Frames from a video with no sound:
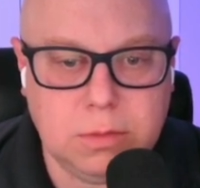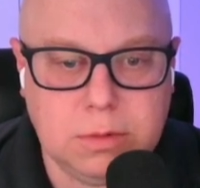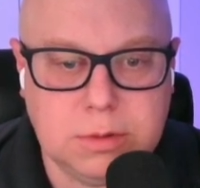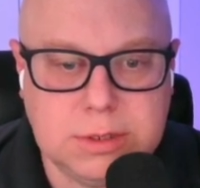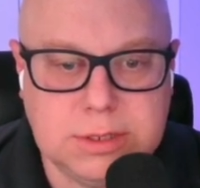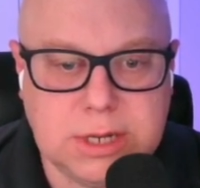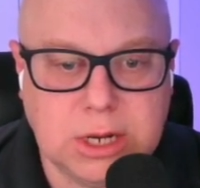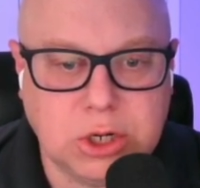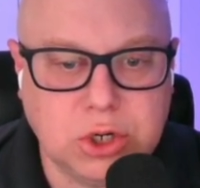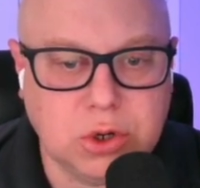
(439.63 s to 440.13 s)

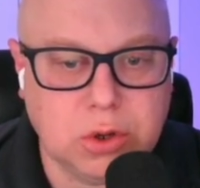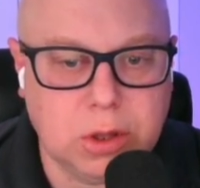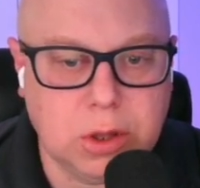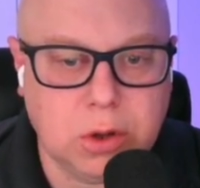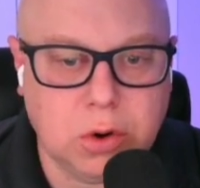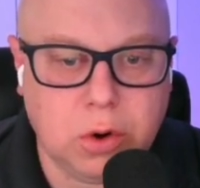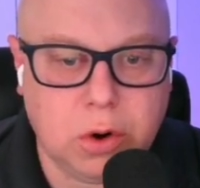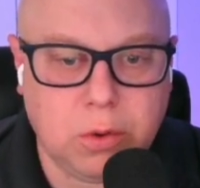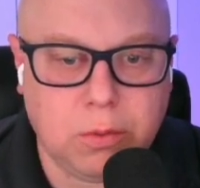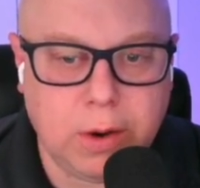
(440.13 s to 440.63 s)
Central
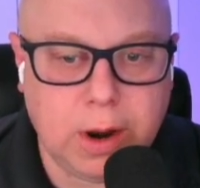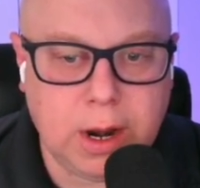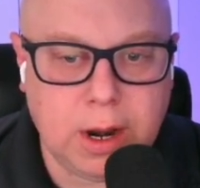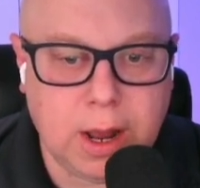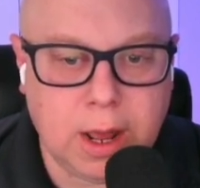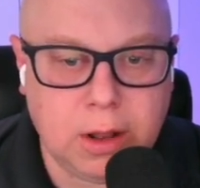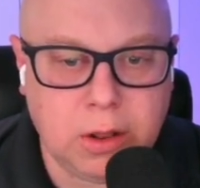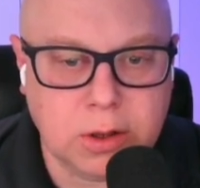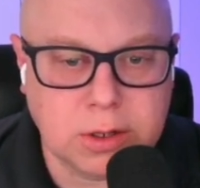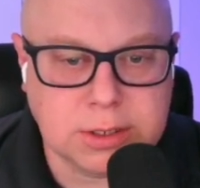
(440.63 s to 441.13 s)
Illinois
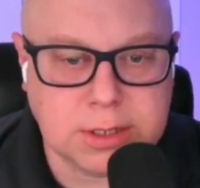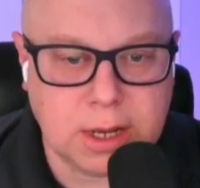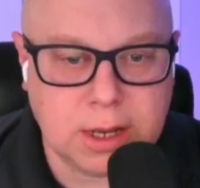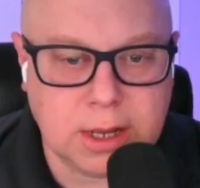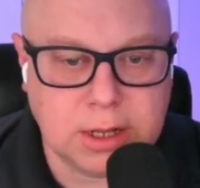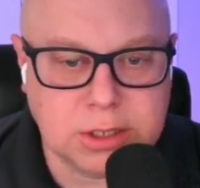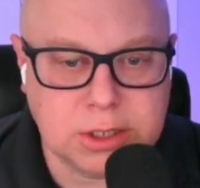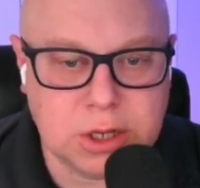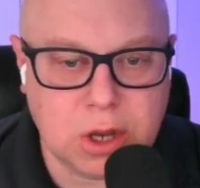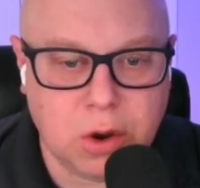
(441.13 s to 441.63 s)
radon looks like
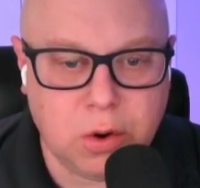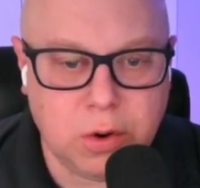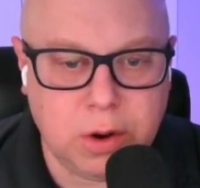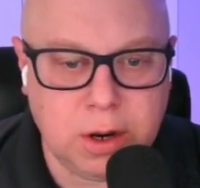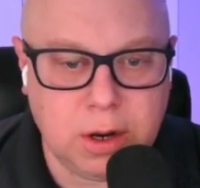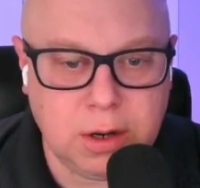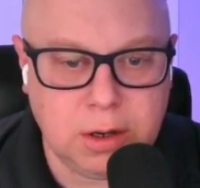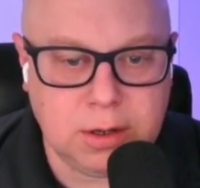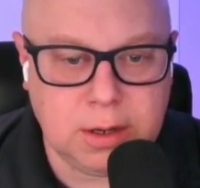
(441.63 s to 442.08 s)
it's going